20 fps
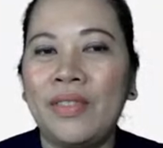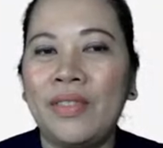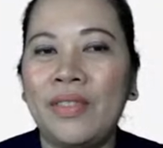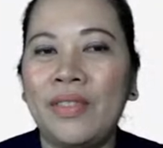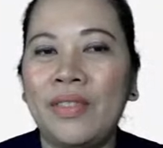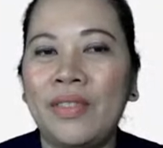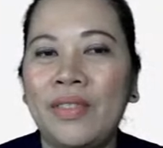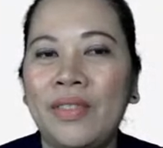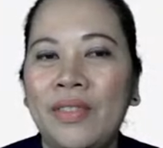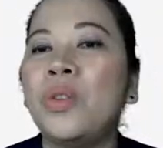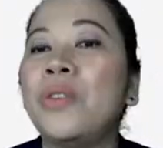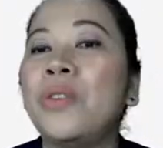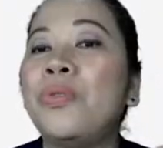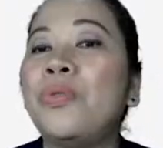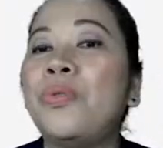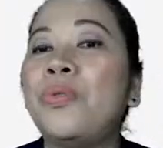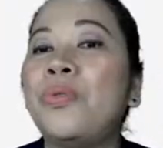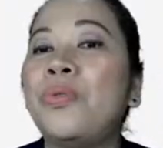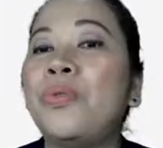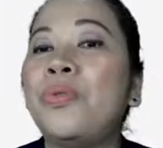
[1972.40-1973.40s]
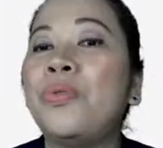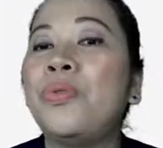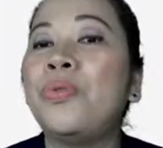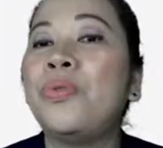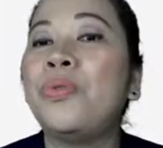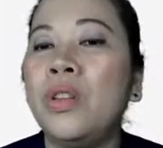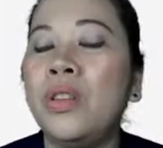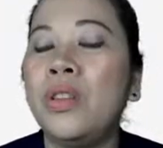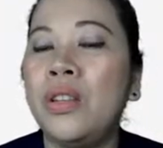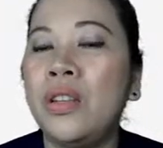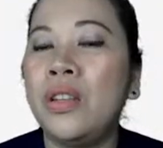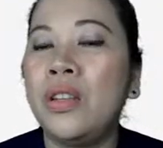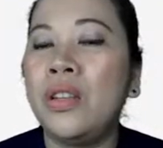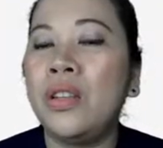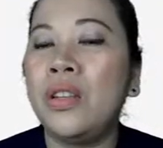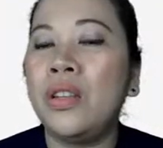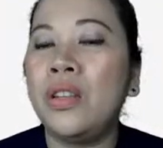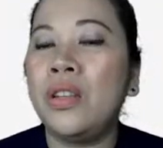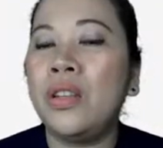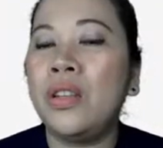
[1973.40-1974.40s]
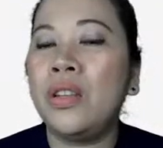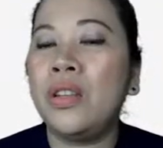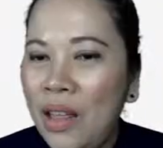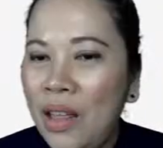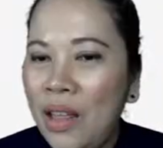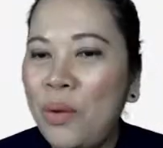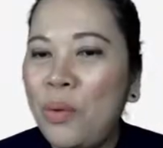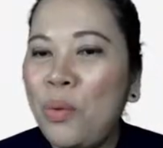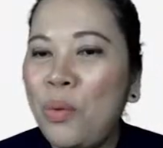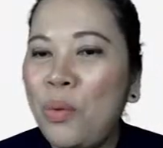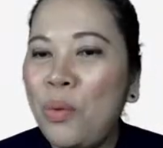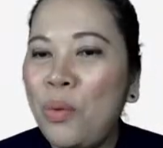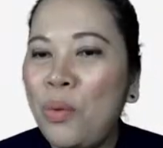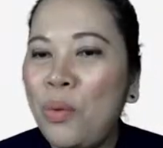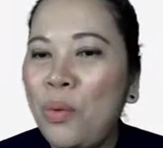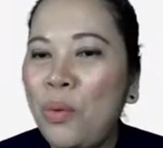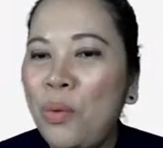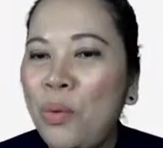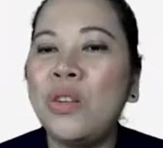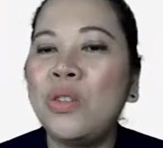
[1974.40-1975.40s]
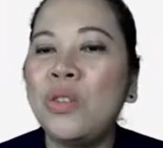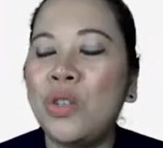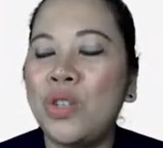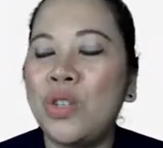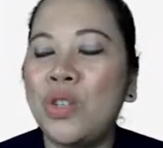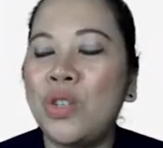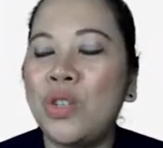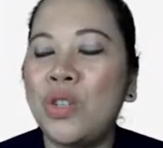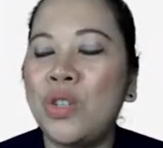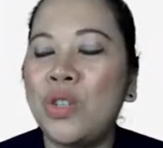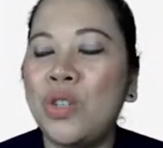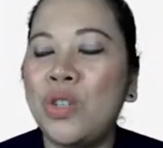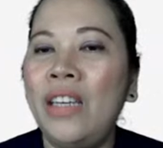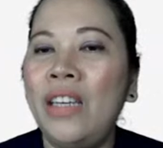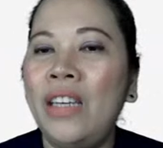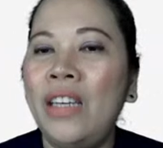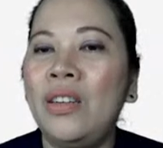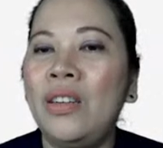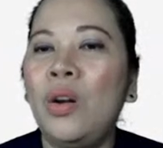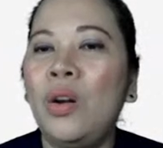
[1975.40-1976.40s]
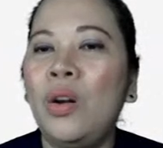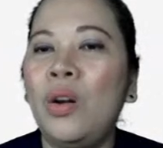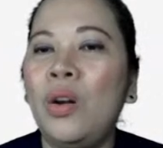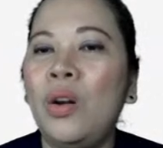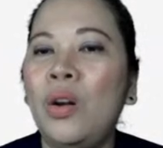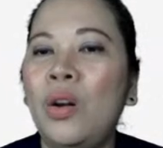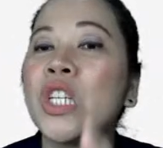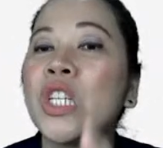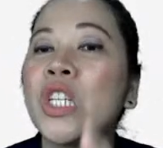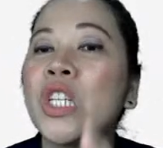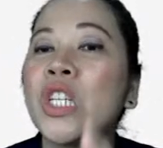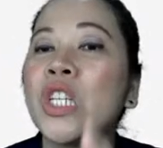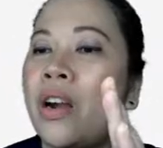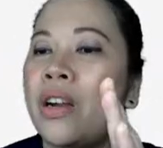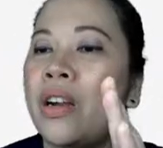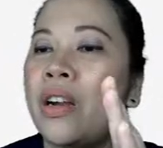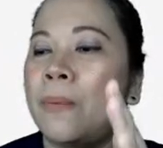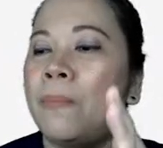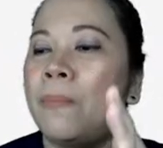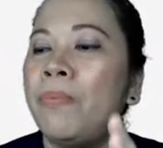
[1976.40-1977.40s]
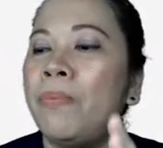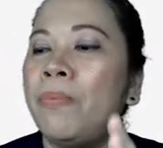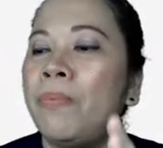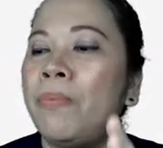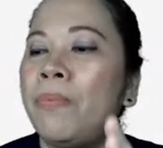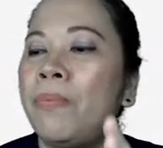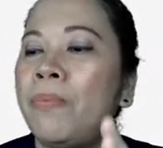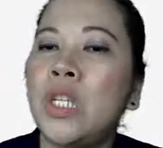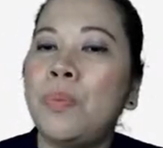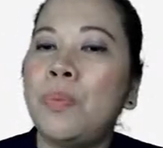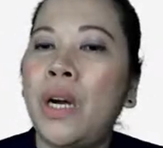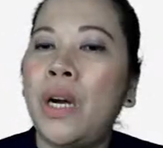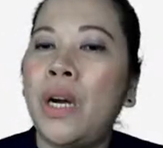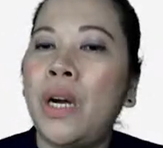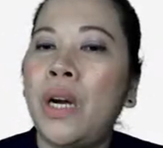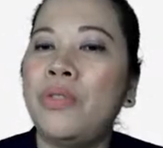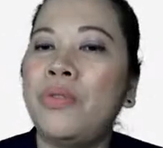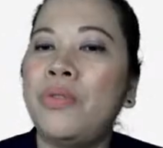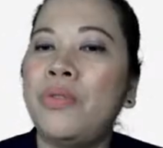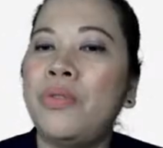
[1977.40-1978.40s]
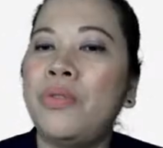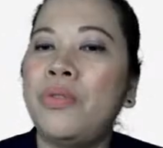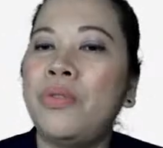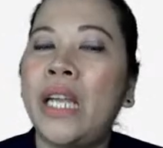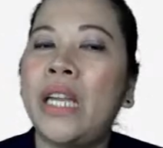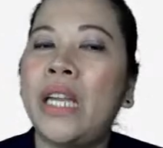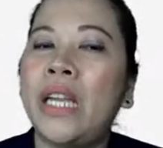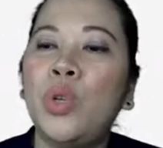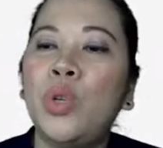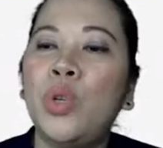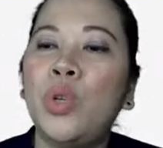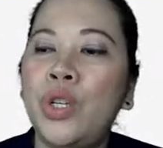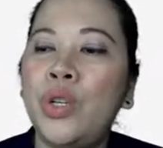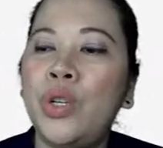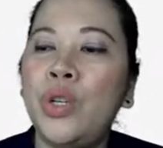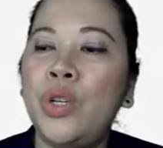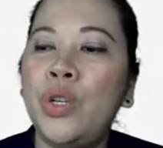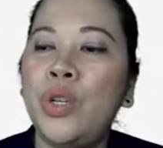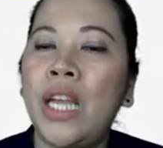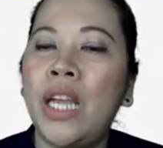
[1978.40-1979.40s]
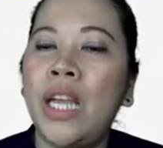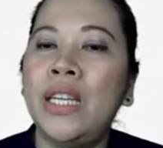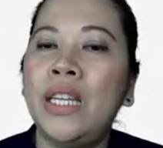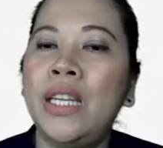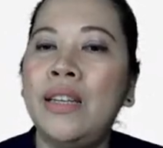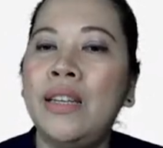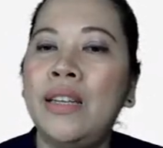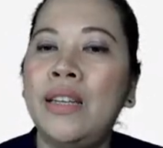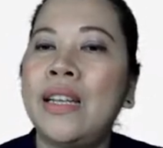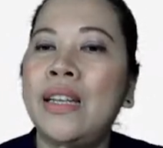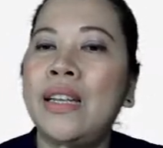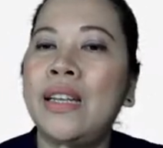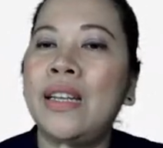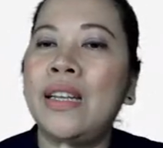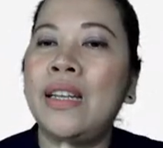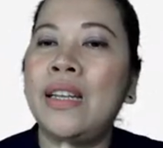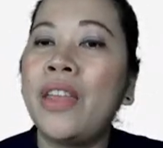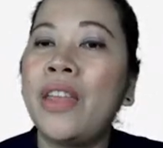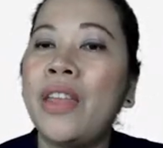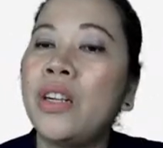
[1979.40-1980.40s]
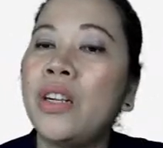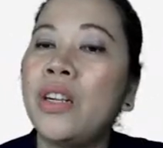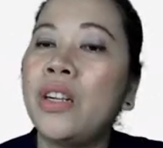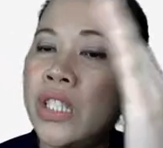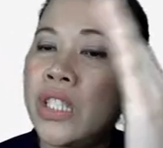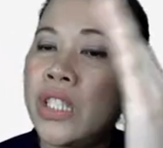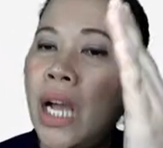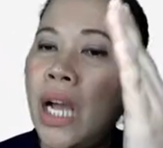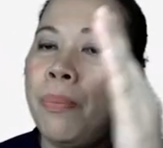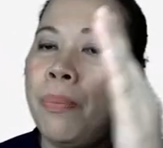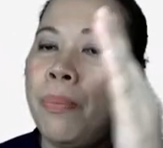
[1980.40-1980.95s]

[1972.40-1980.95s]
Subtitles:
So the way for you to shade, or which part of the plane would you shade, is it's either on top